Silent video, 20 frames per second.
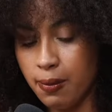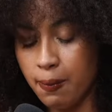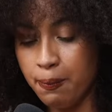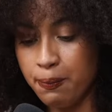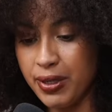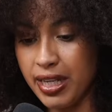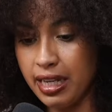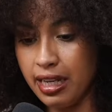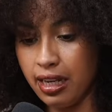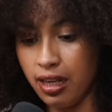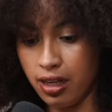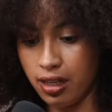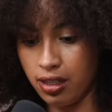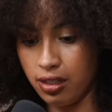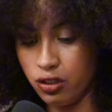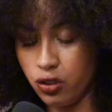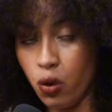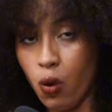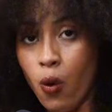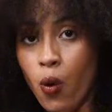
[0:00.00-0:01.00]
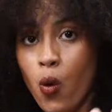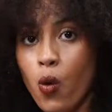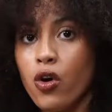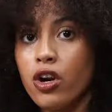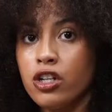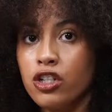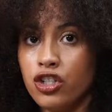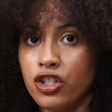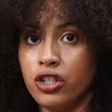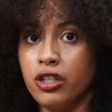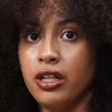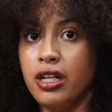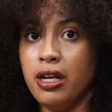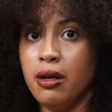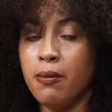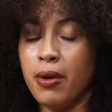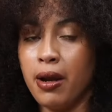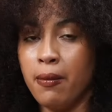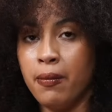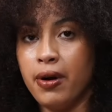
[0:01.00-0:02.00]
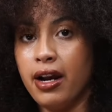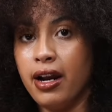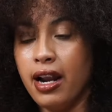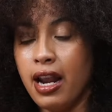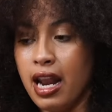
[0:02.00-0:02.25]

being tortured in my mind.